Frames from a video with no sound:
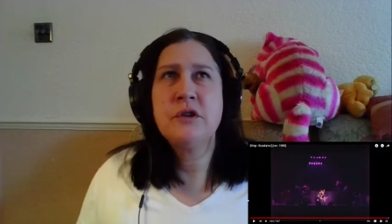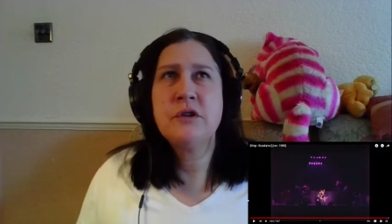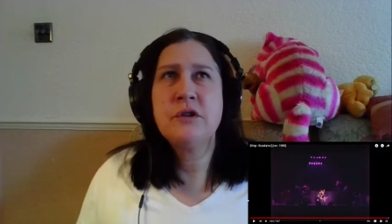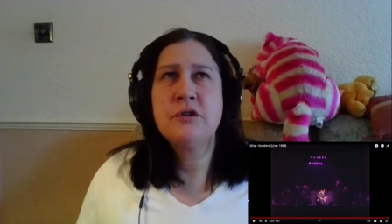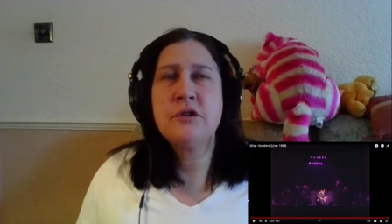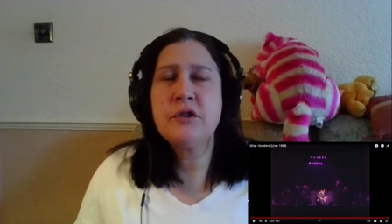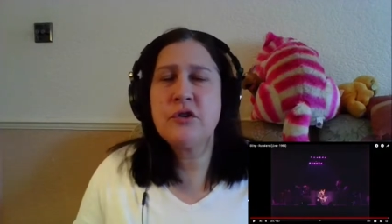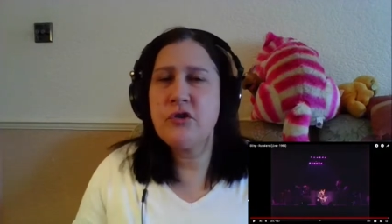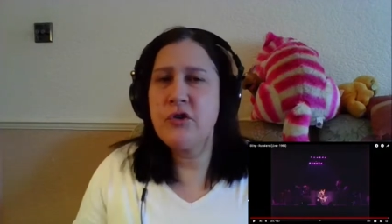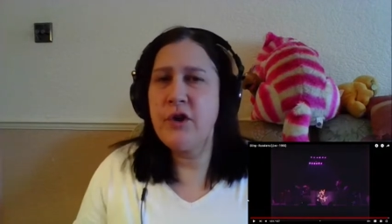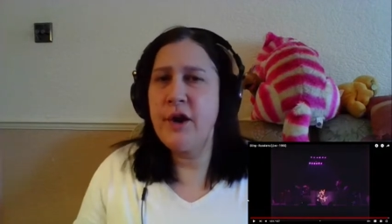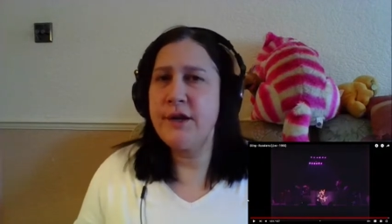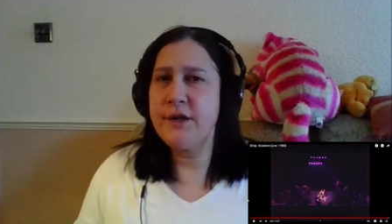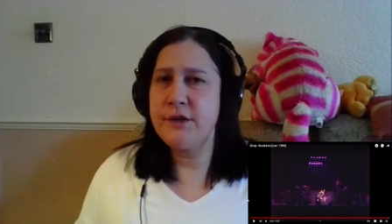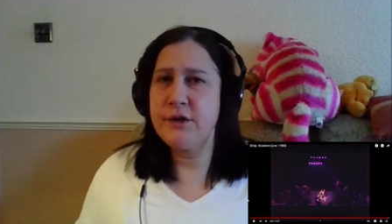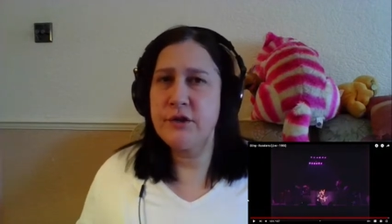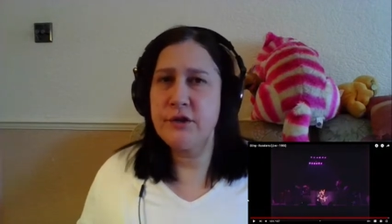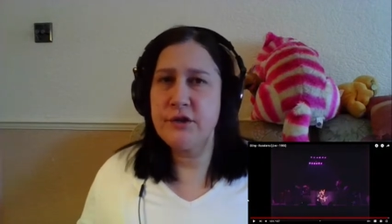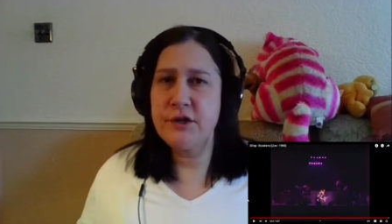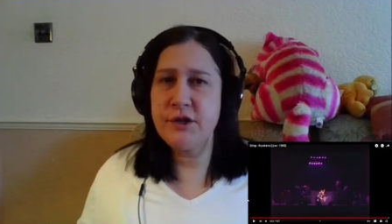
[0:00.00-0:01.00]
to create
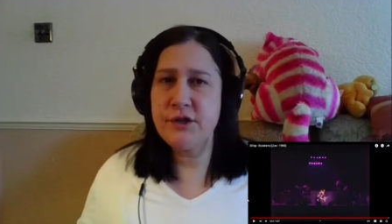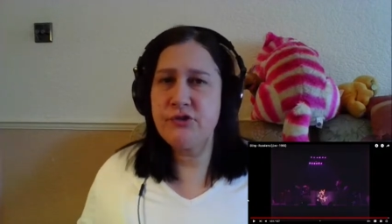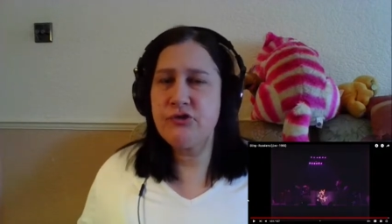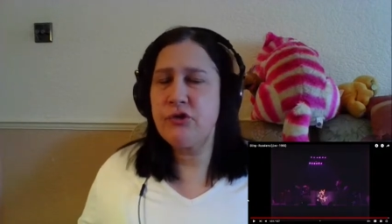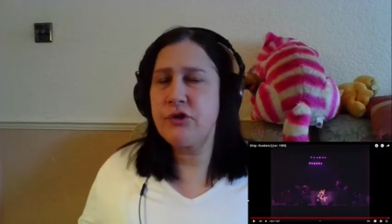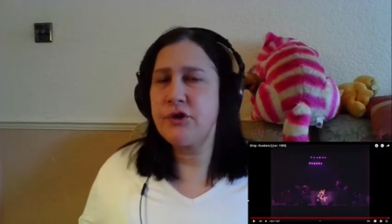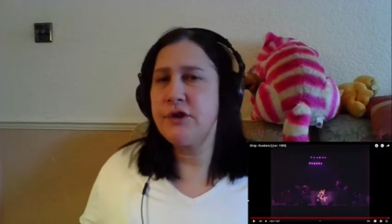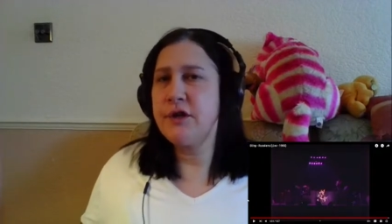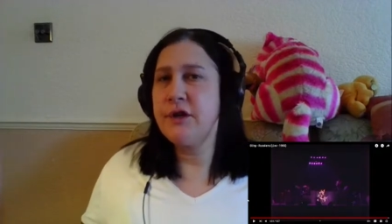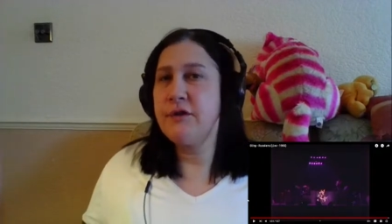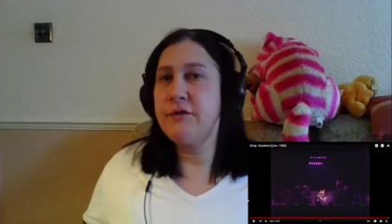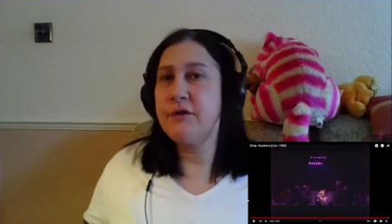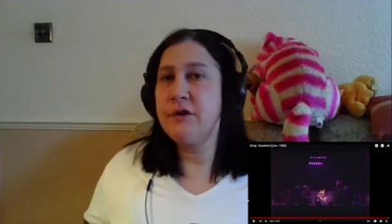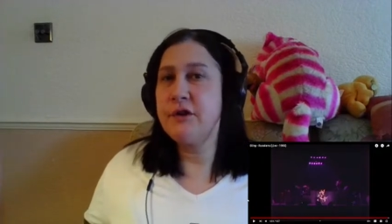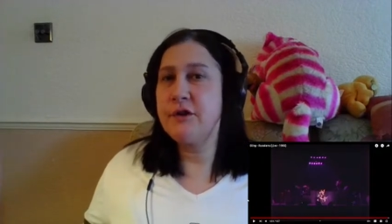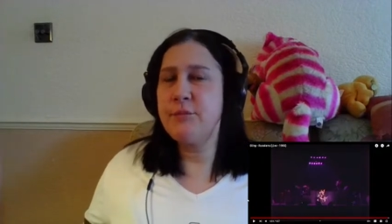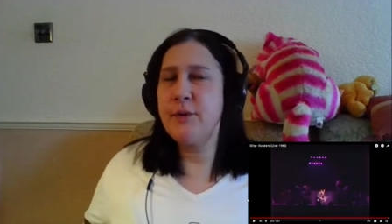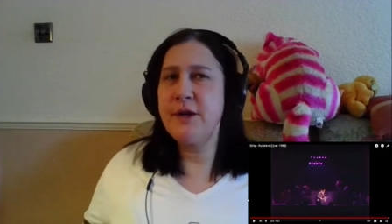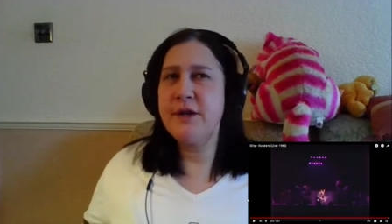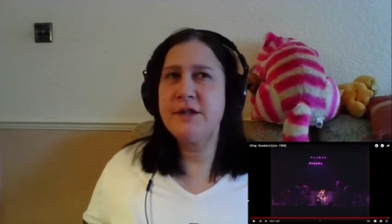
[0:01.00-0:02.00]
such destruction in the
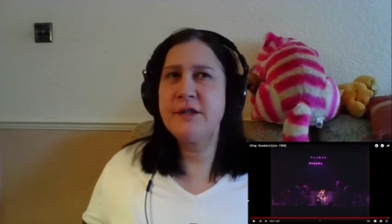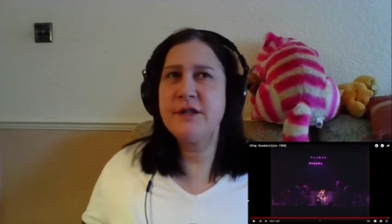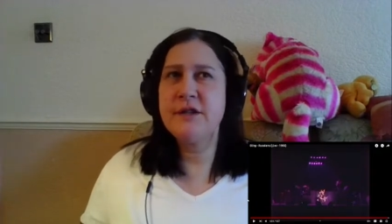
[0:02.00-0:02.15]
first place.